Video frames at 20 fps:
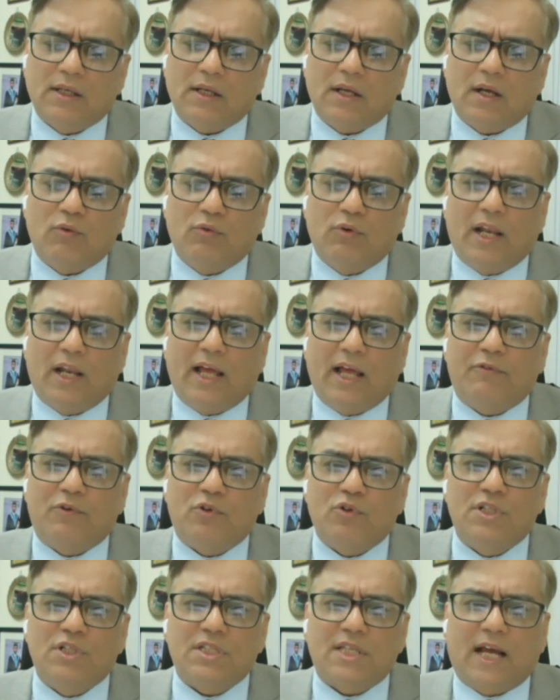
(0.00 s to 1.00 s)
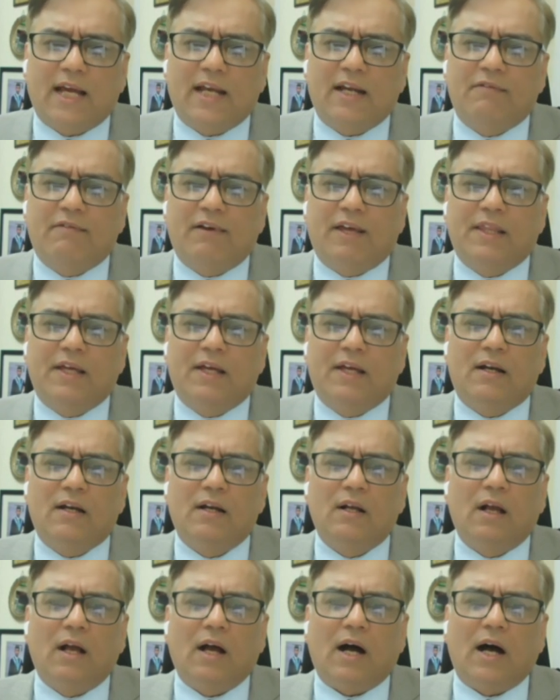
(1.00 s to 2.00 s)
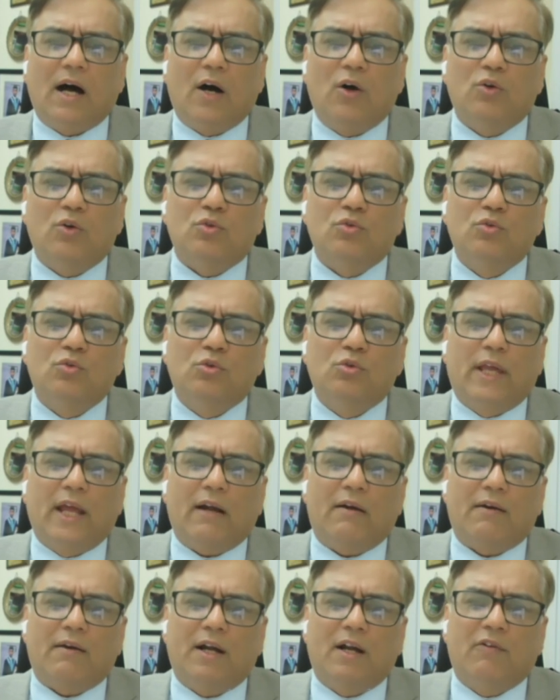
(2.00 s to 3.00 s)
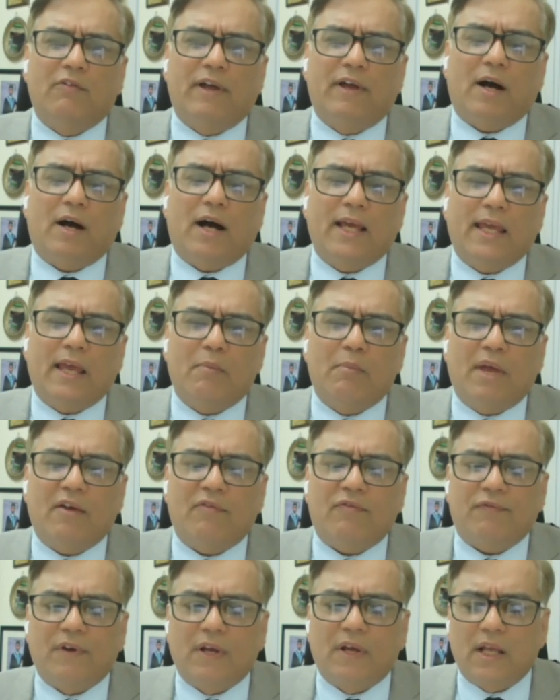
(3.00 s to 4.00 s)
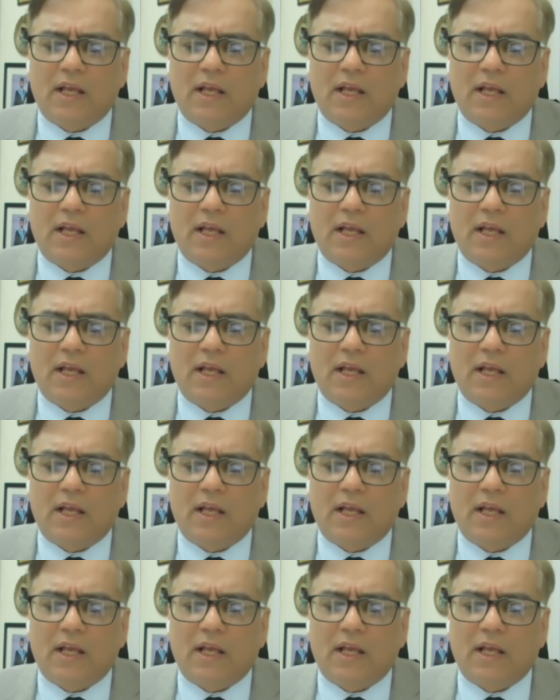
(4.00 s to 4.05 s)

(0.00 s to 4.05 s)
We'll have to decide whether how to get rid of IMF,